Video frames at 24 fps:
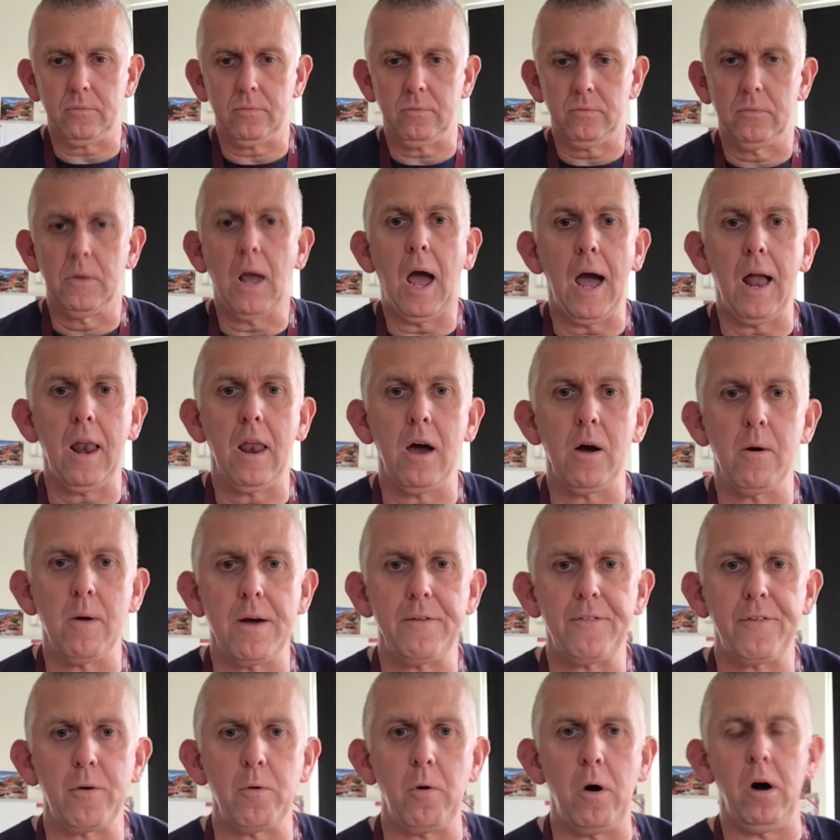Hello
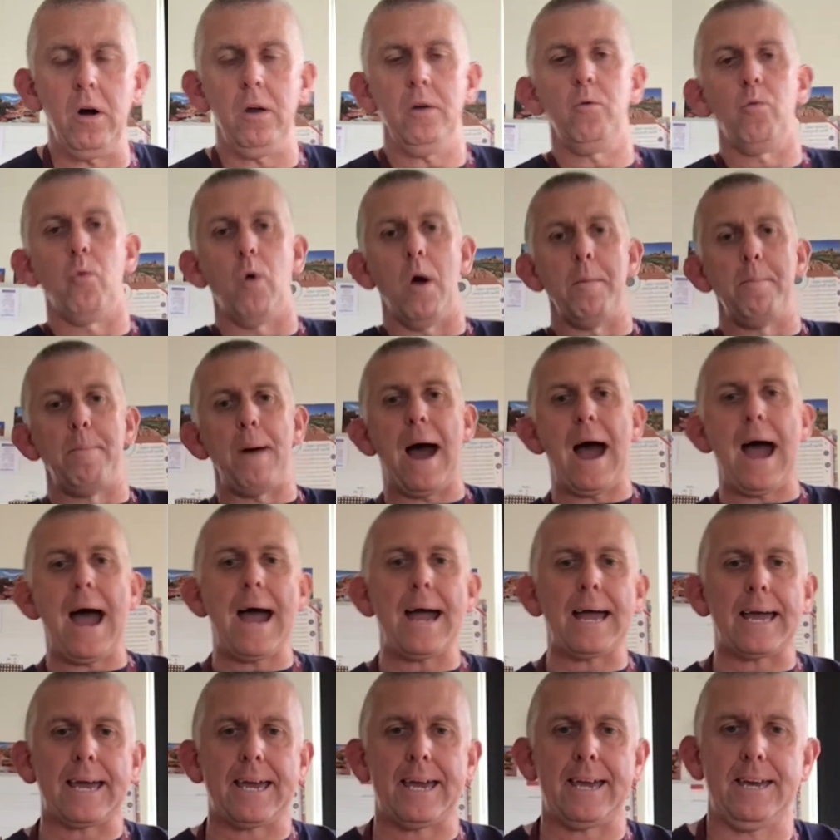everyone, we're
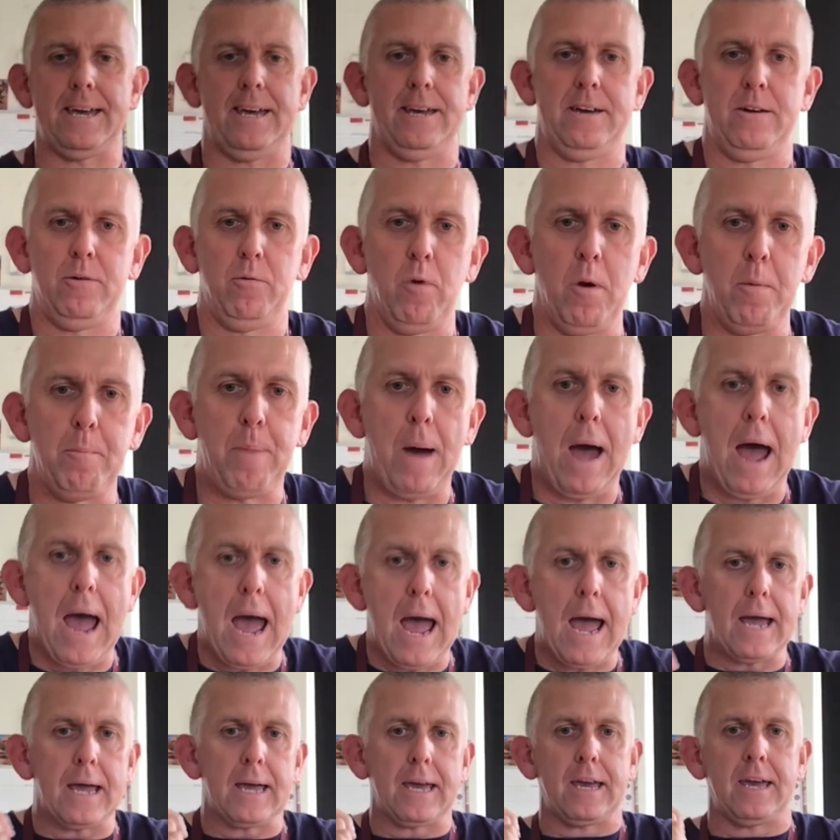back. Well,
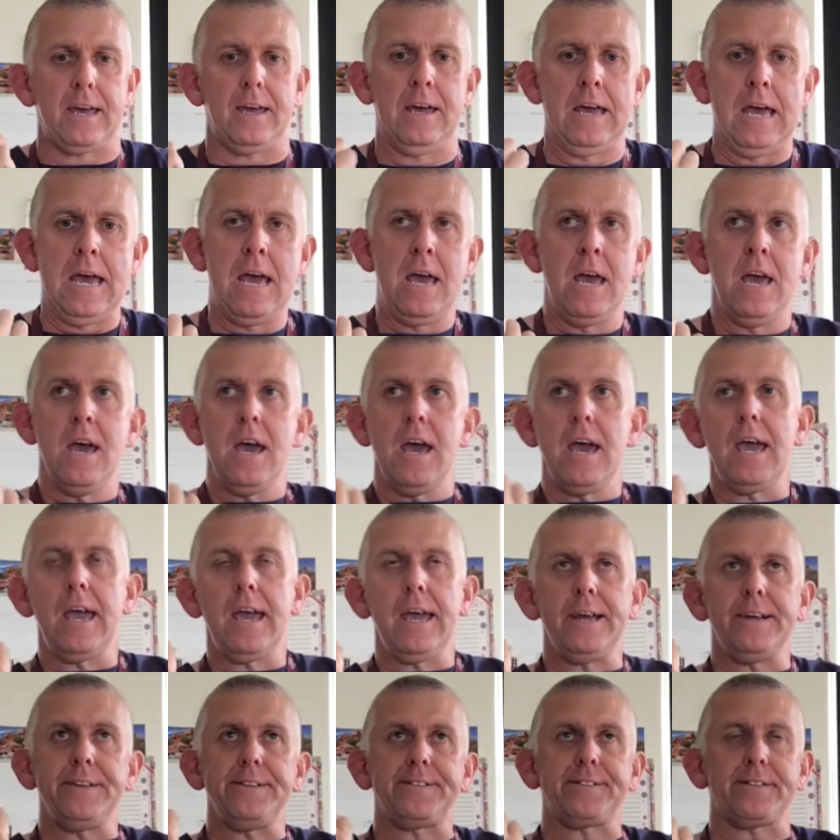
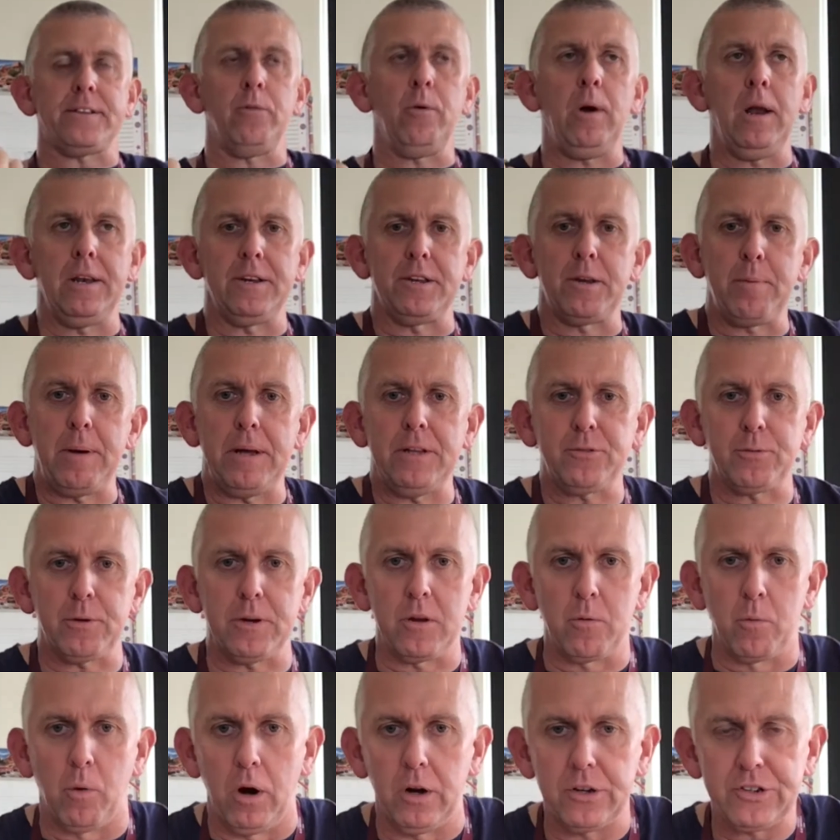it depends when you're
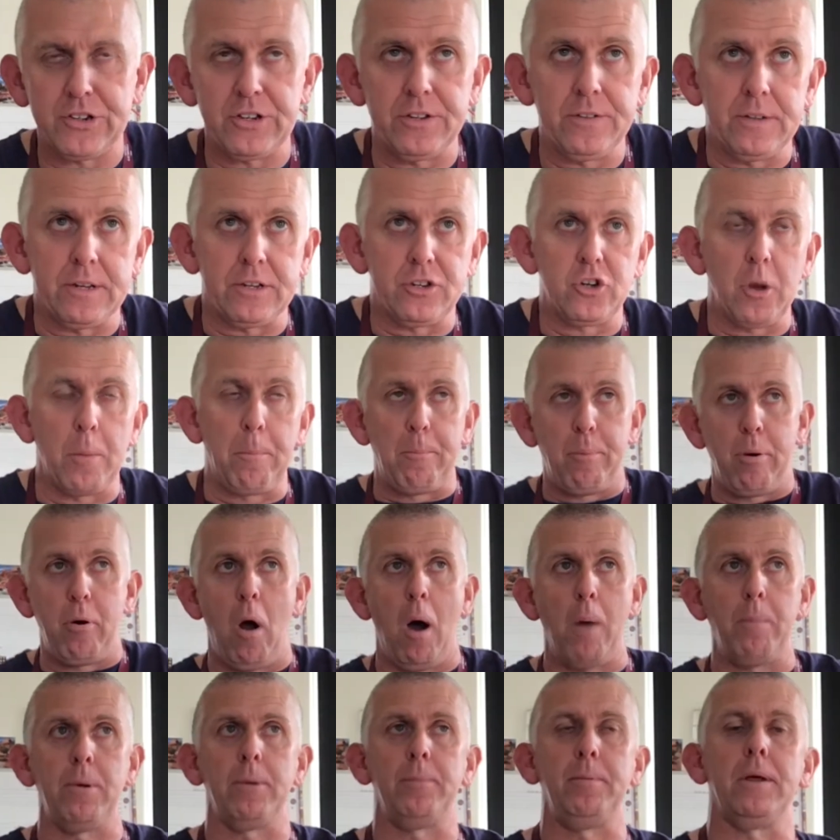watching this. You're
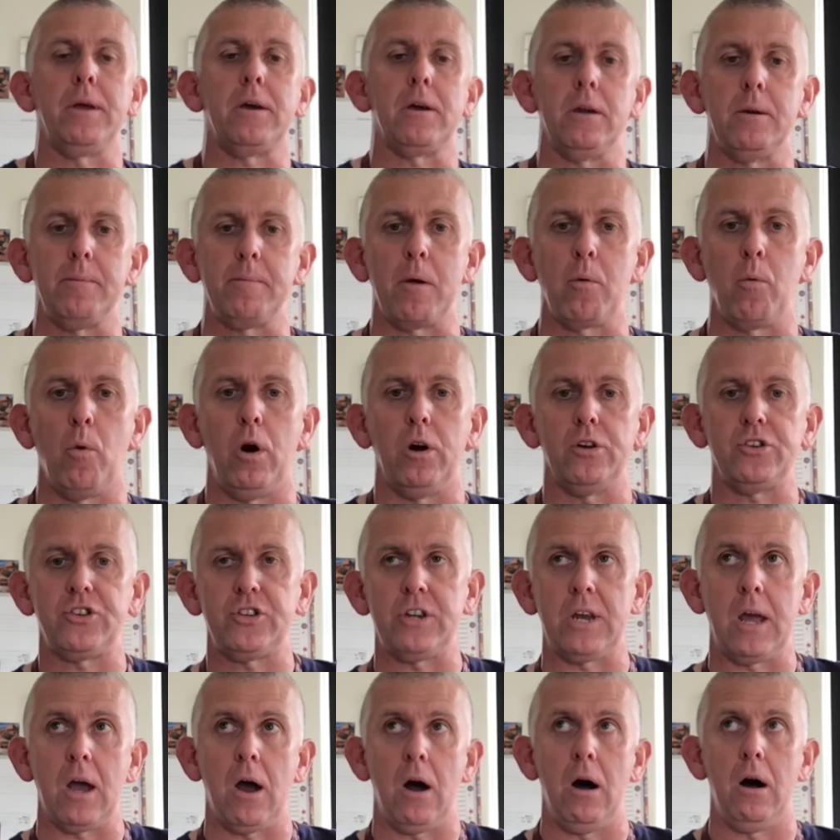probably going to be watching
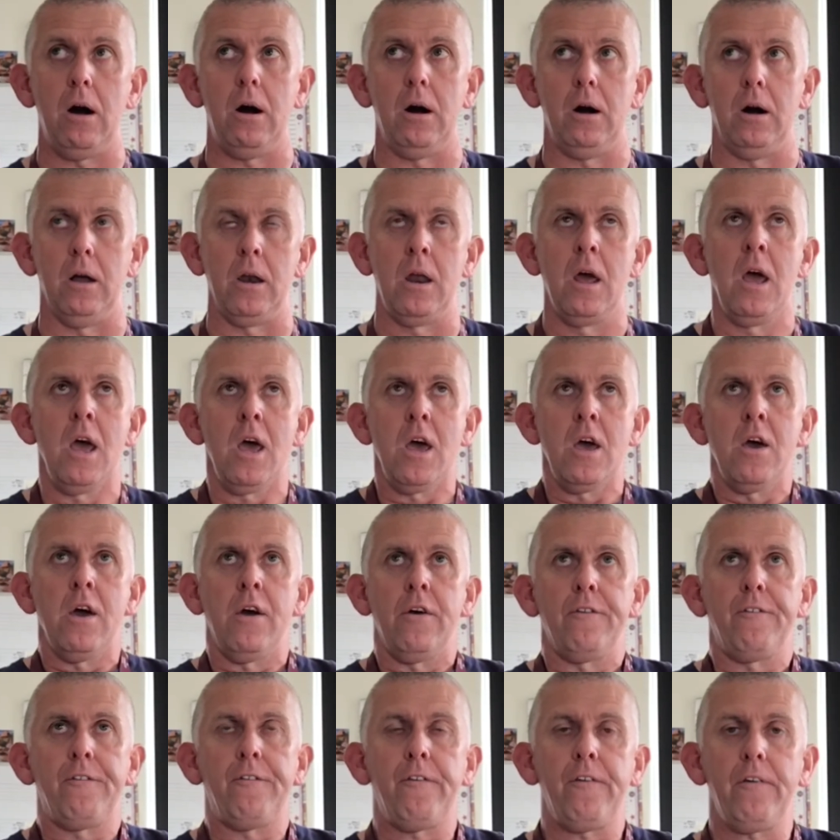it on
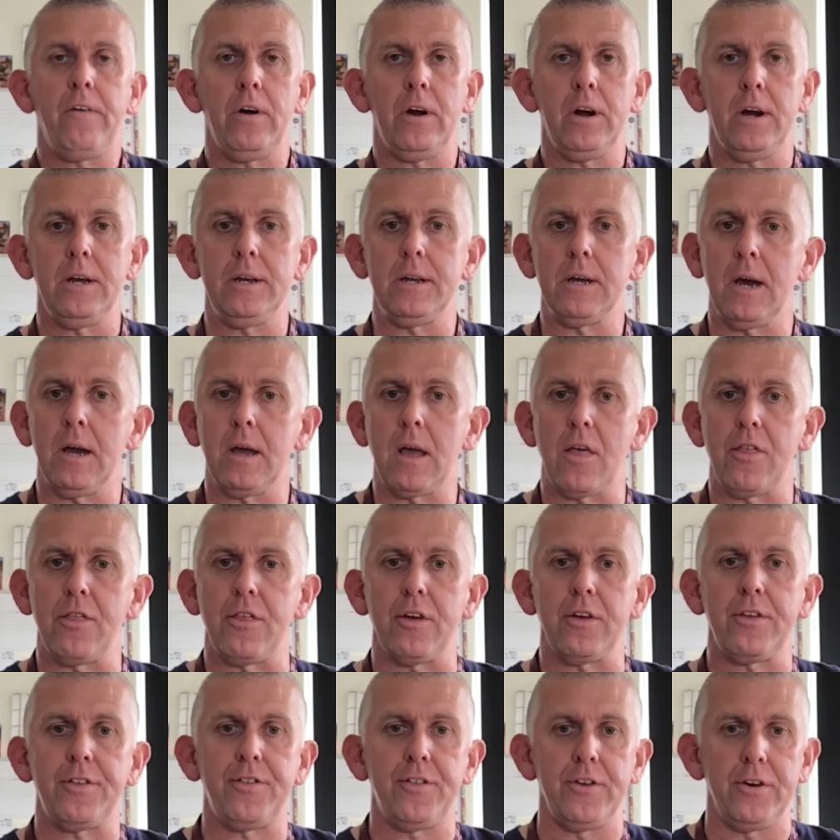Friday the
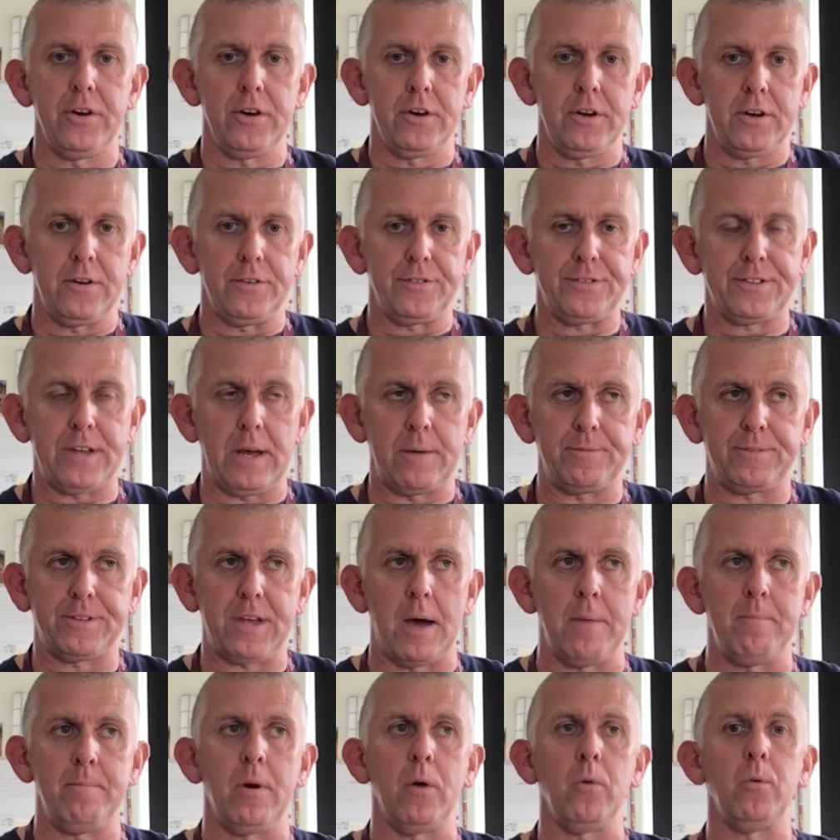3rd of
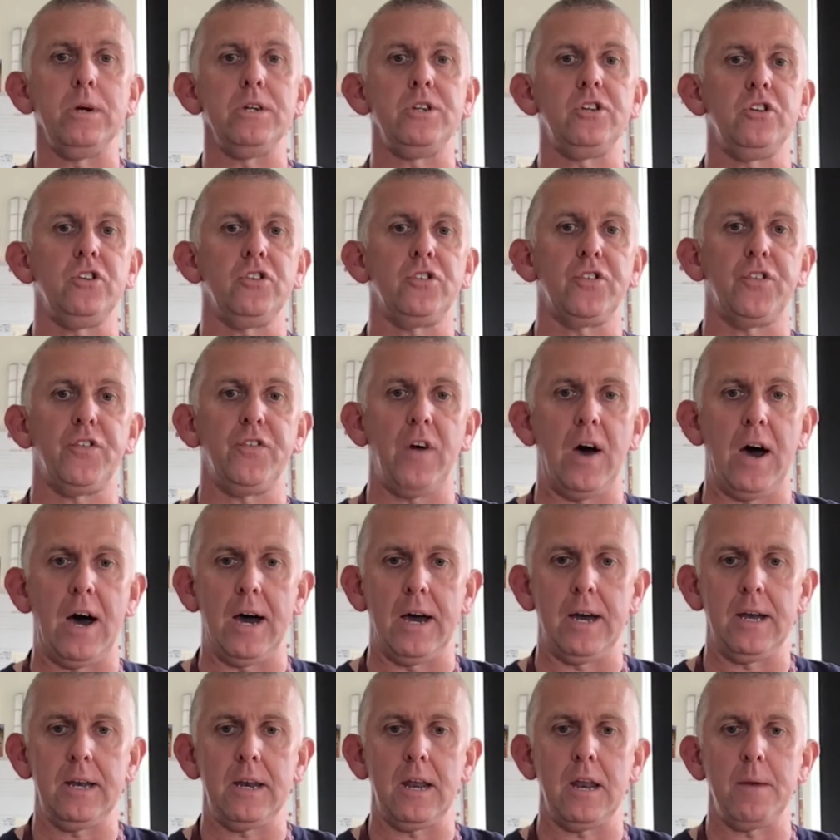September, which is
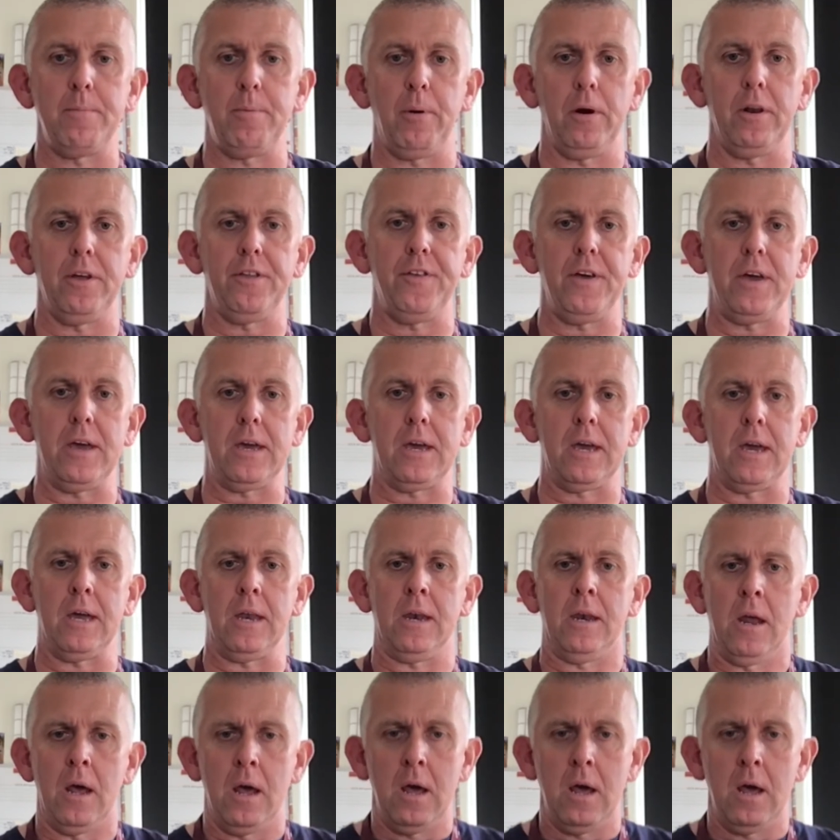fine. And you're probably thinking,